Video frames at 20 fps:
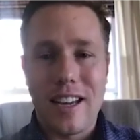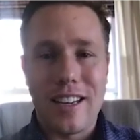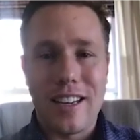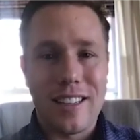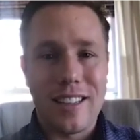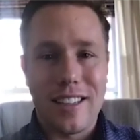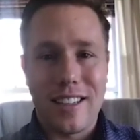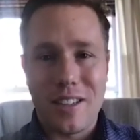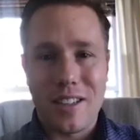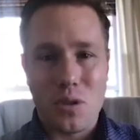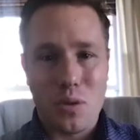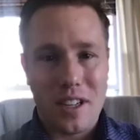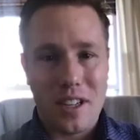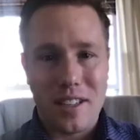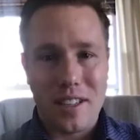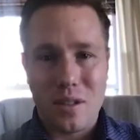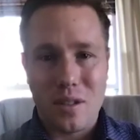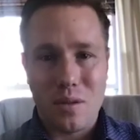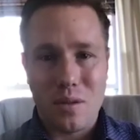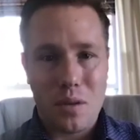the Yeti, and I
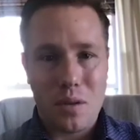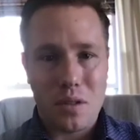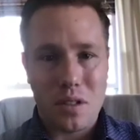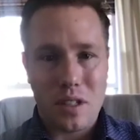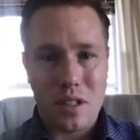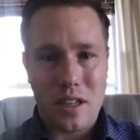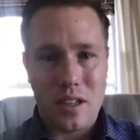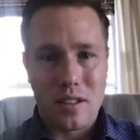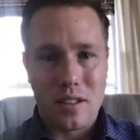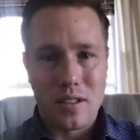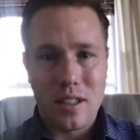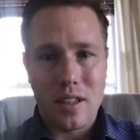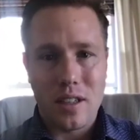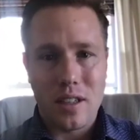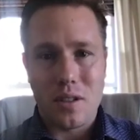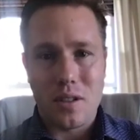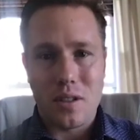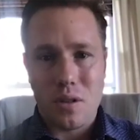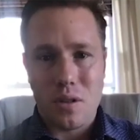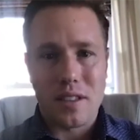drink it 2 hours later,
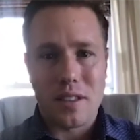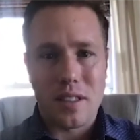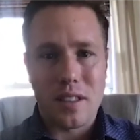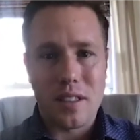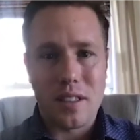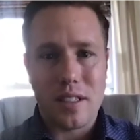you know, to try